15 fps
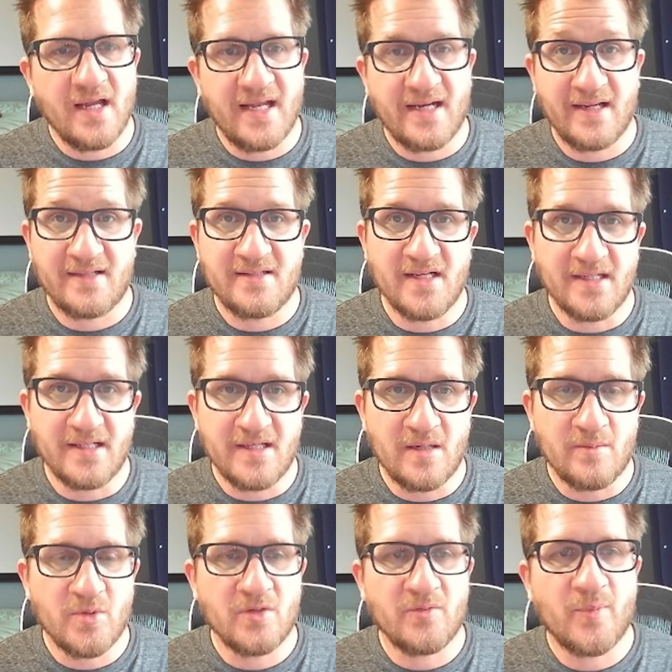and I had done a
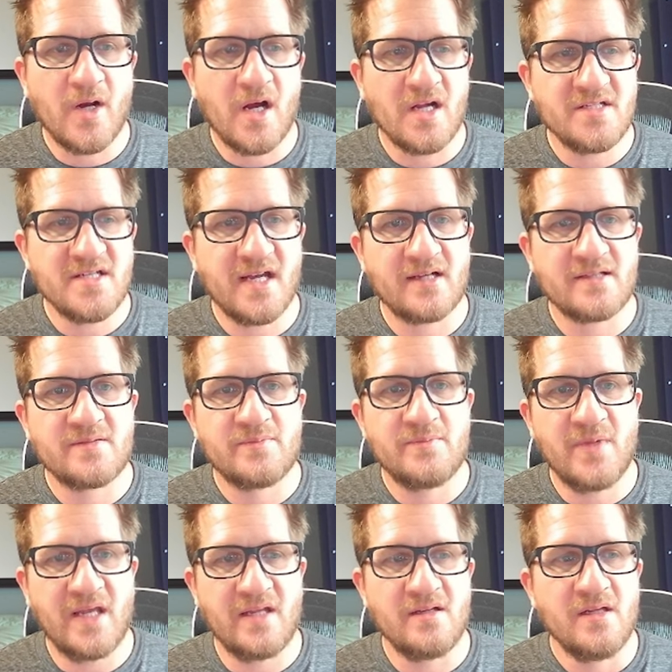number of projects
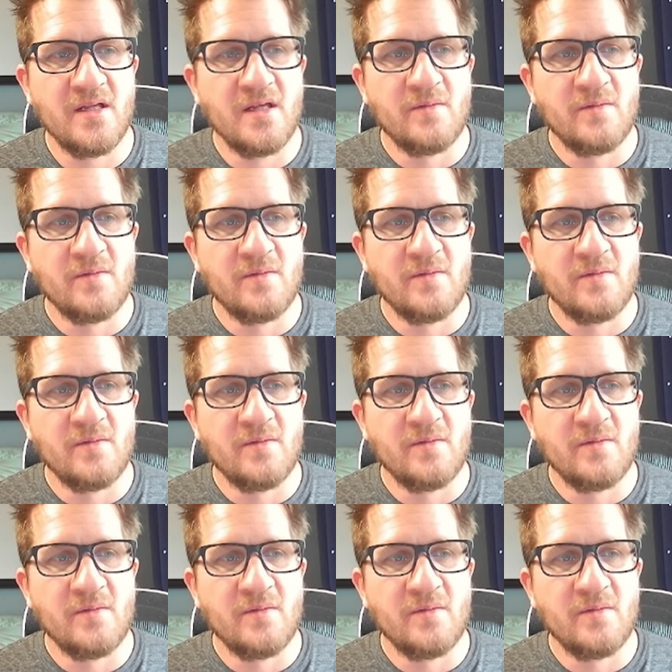and